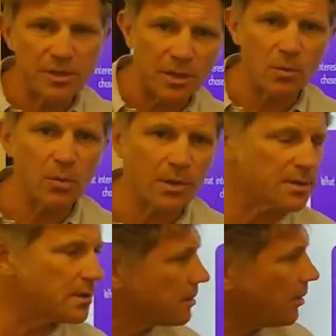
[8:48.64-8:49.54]
that you
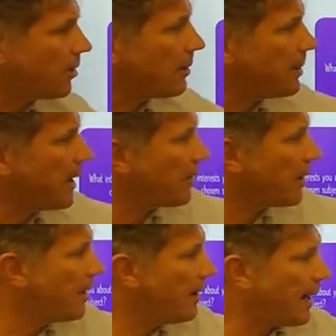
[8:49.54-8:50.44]
want to talk
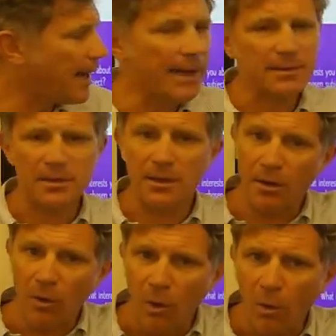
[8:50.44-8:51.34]
about? And
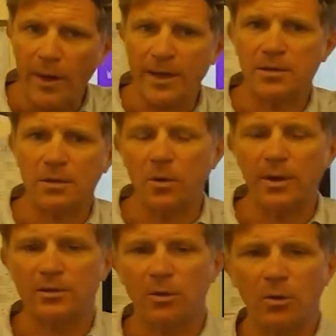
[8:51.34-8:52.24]
always,
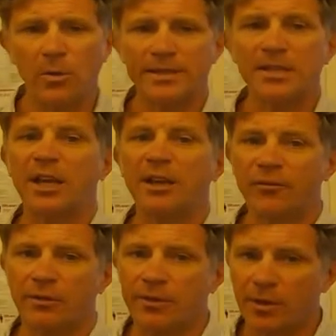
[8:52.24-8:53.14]
always, always,
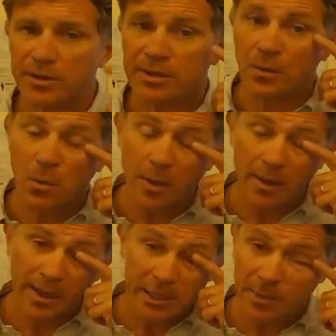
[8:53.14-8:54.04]
if you've got it,
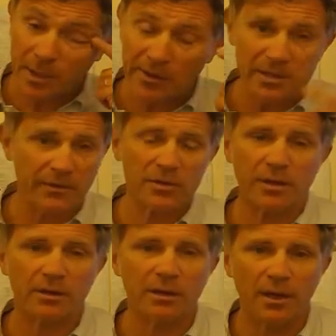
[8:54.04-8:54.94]
work experience. If you
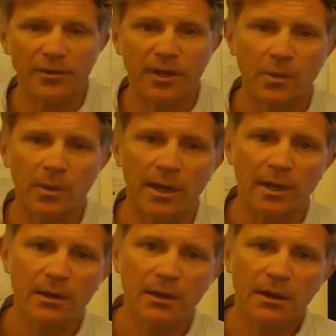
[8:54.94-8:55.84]
took nothing
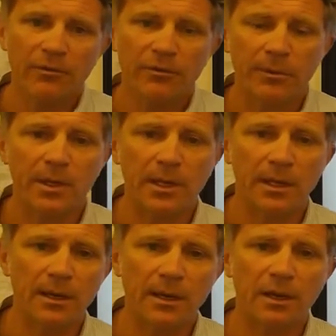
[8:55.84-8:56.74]
away from
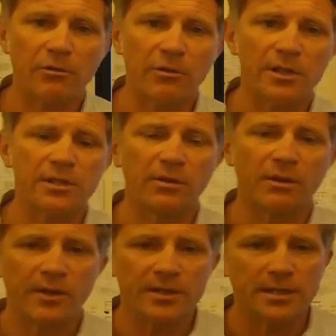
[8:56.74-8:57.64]
the Careers in
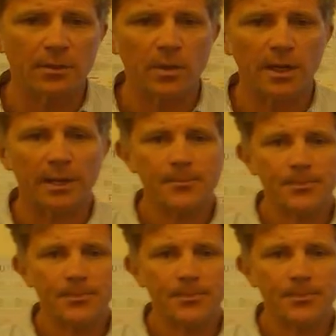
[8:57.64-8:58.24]
University Week,